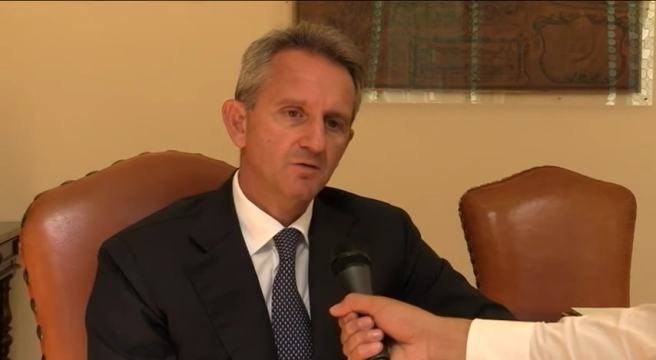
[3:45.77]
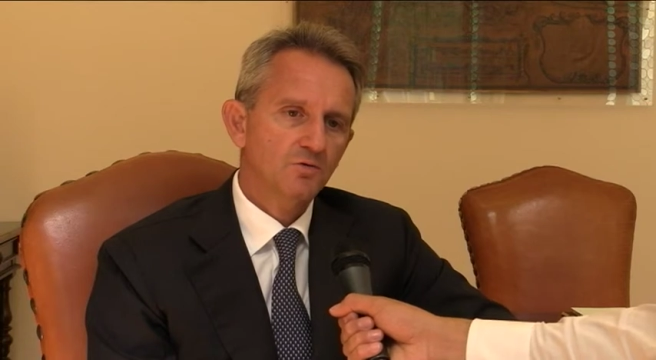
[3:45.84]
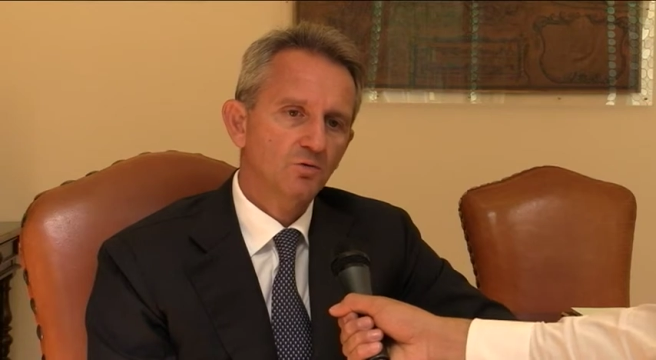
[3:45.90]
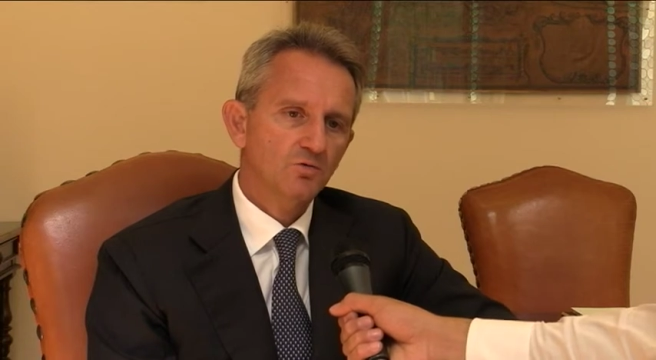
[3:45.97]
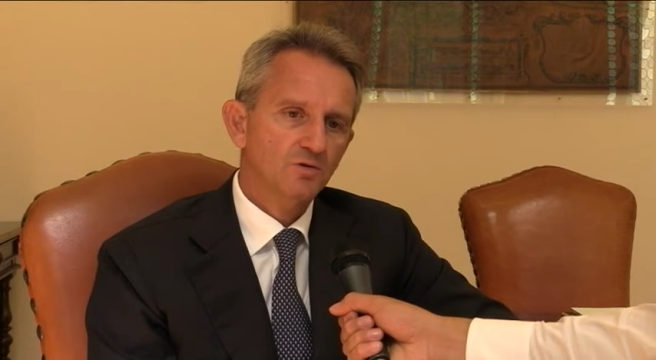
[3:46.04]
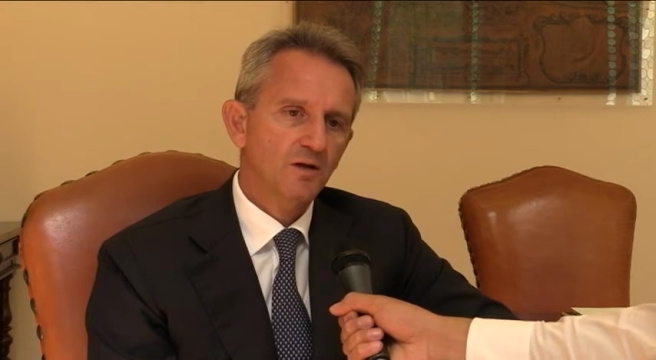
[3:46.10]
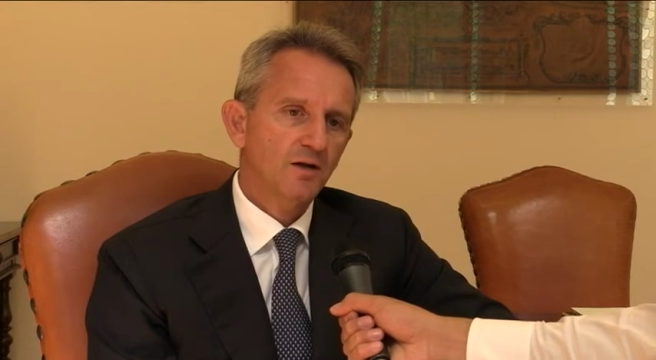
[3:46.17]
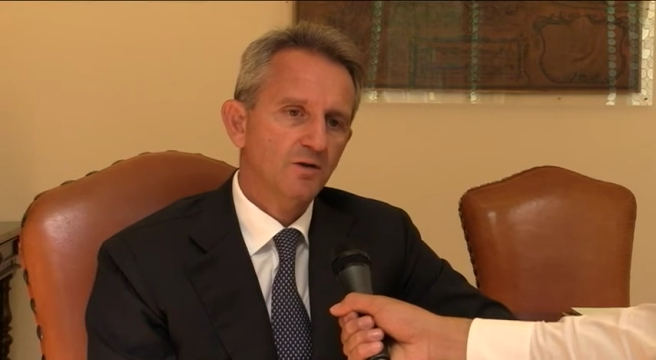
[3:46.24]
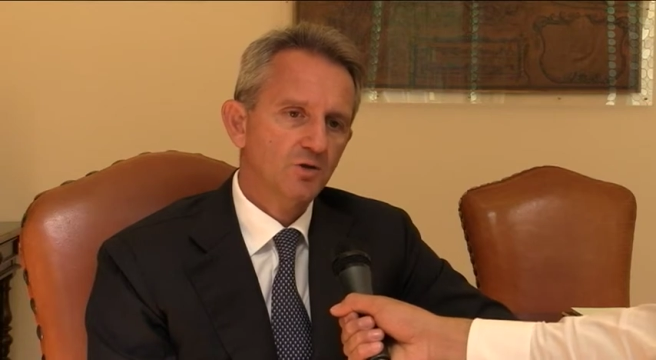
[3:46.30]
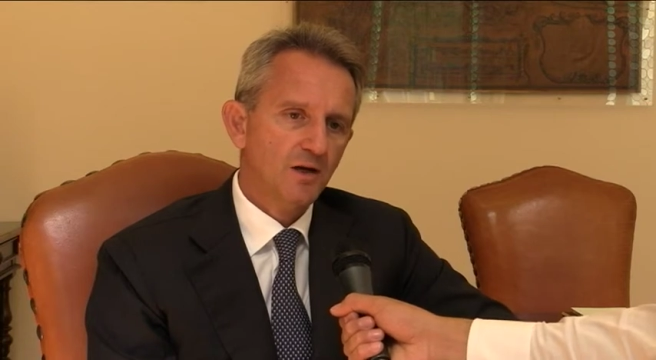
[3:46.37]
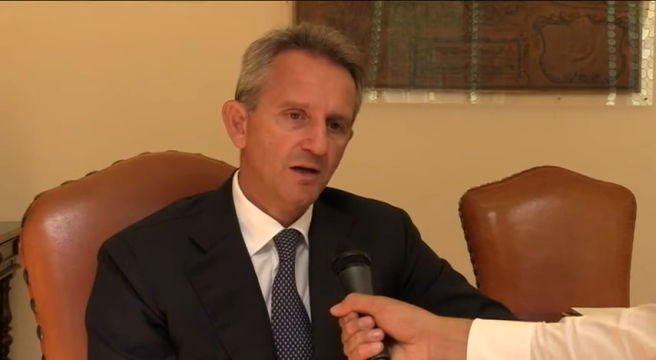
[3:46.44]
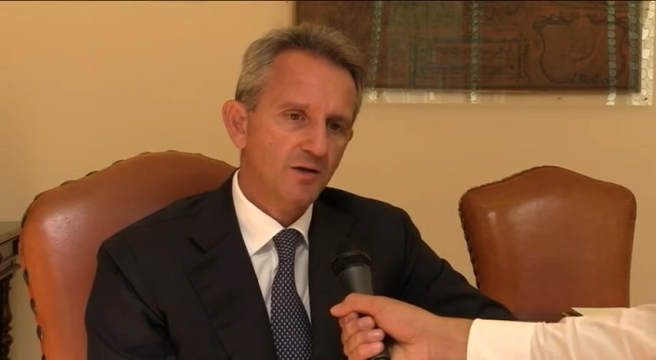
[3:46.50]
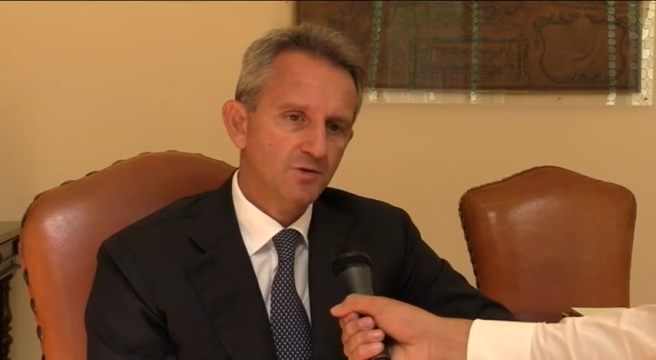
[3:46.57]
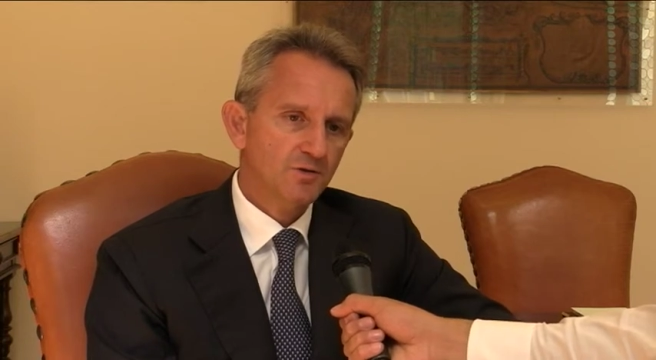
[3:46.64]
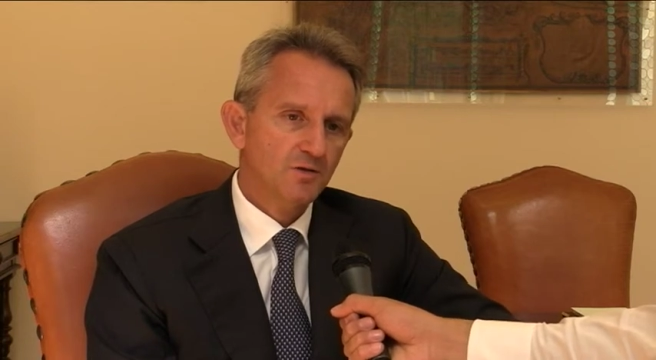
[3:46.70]
Those are
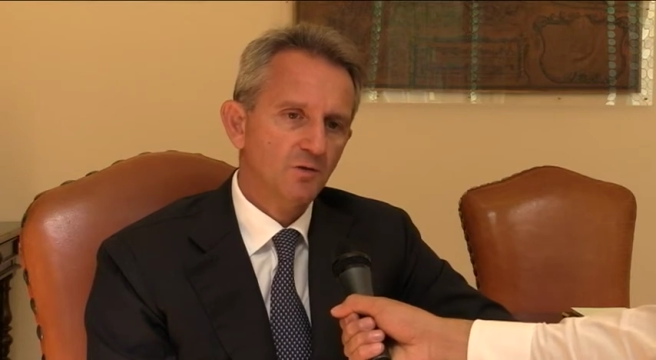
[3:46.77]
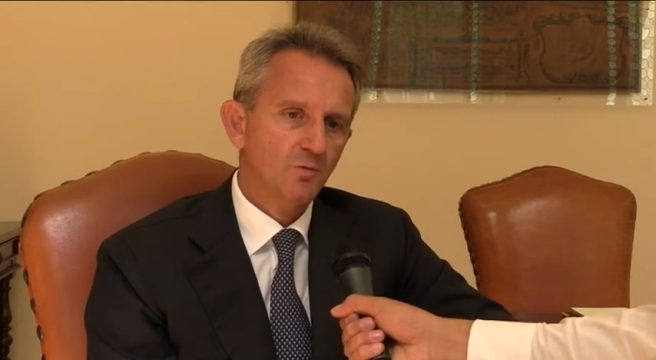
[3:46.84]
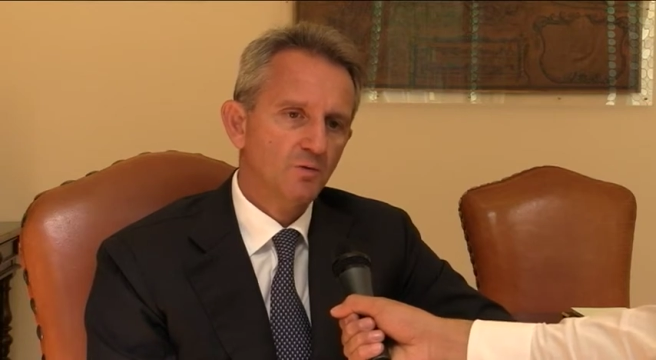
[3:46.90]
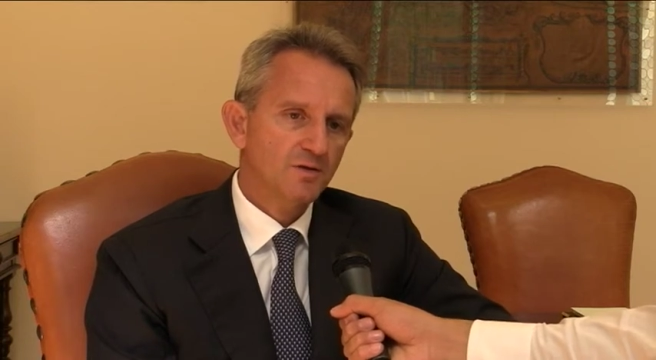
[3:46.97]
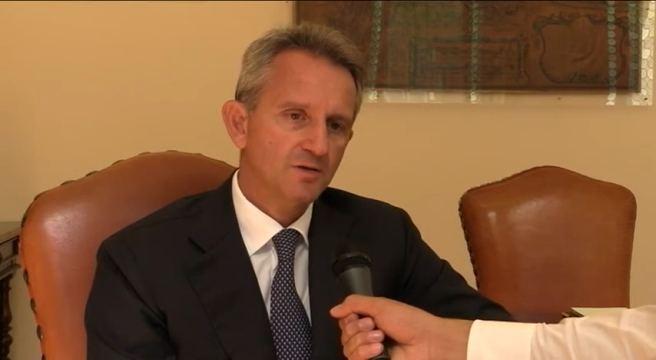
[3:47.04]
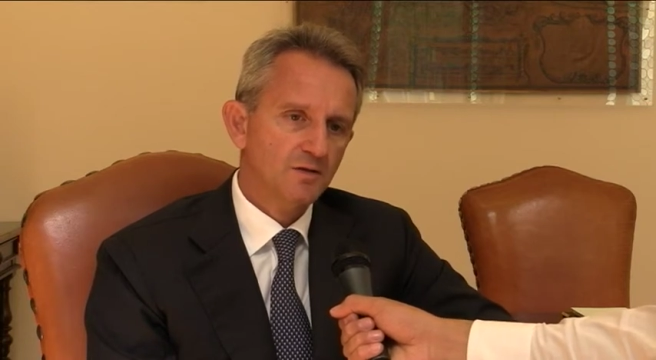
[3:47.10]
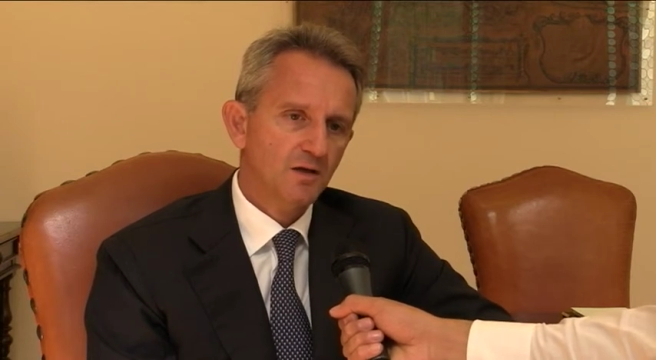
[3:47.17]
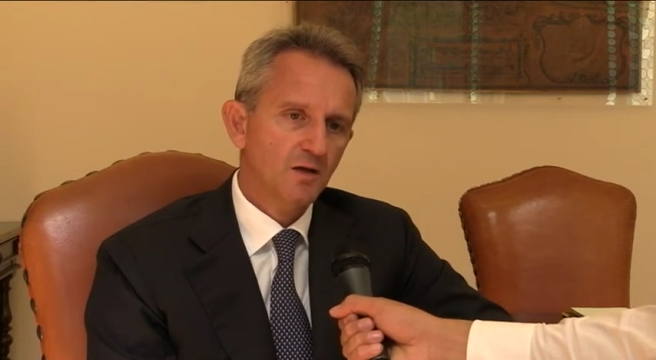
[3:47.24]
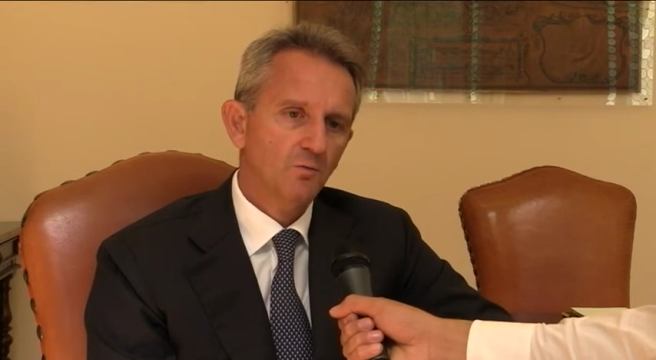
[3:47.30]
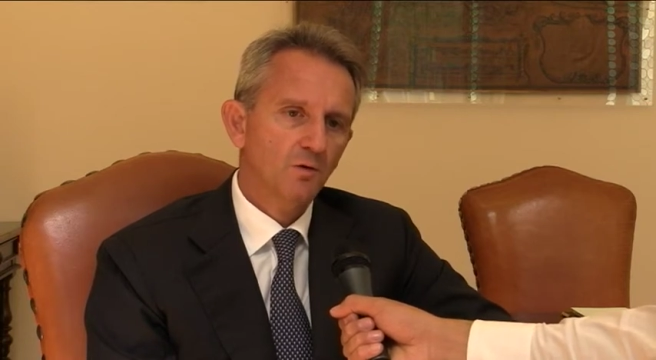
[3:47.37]
challenges that will stay,